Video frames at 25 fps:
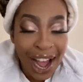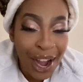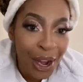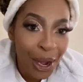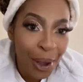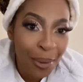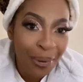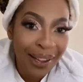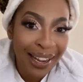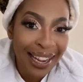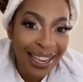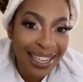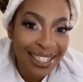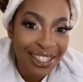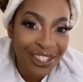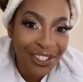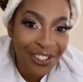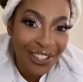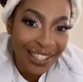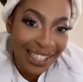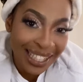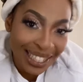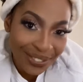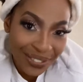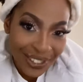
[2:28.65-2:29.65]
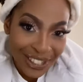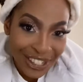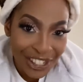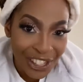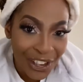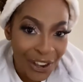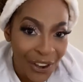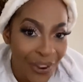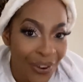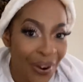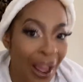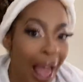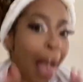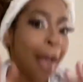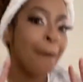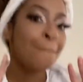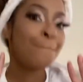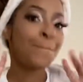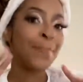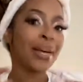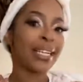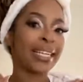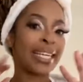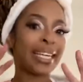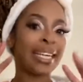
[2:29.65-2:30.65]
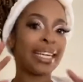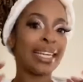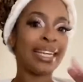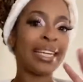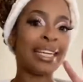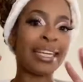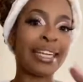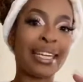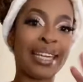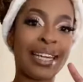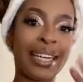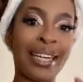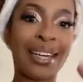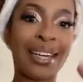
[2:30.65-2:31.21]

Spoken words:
Hope you guys enjoy this video. Bye.